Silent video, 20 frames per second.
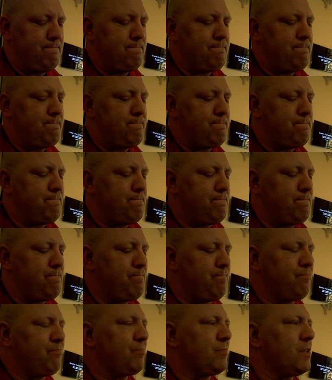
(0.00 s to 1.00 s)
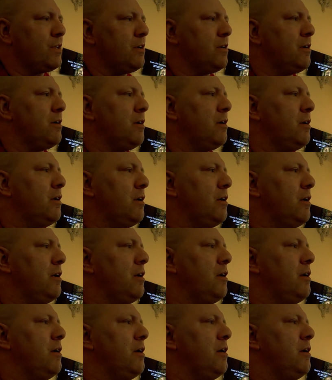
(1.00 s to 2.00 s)

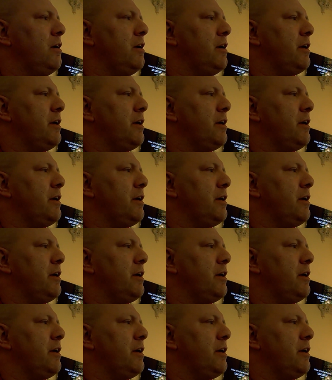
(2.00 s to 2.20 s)
Nobody speaks.